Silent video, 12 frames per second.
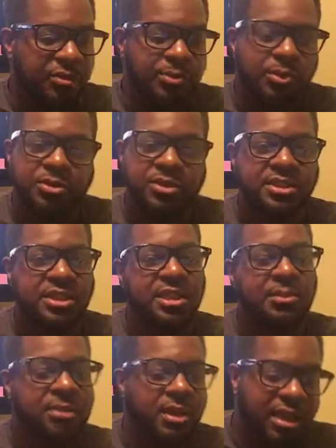give up on your
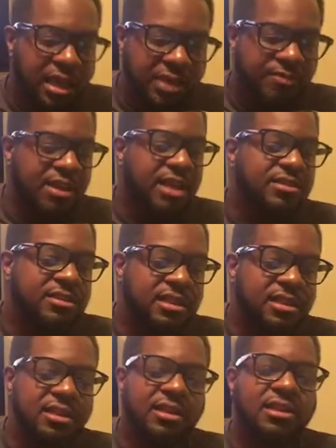team. Even I have to
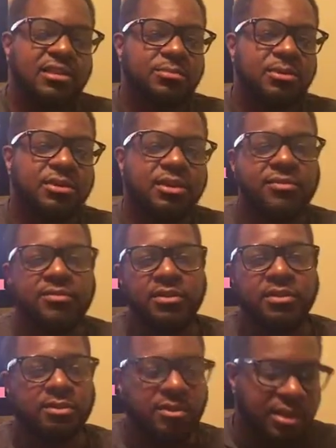say to Clipsburg, even
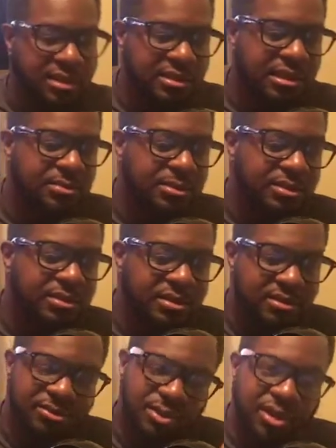though his team is
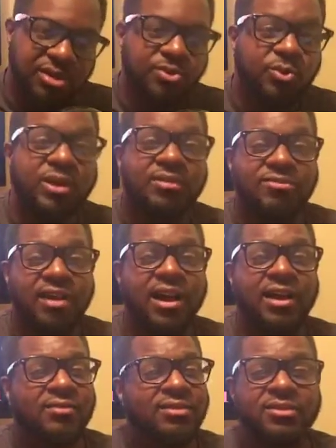record is
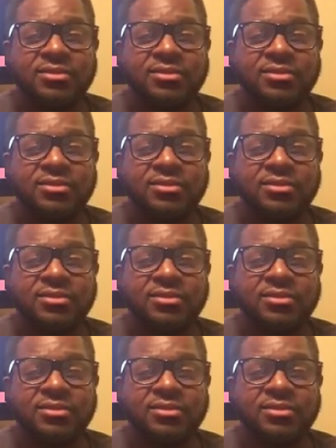1-5,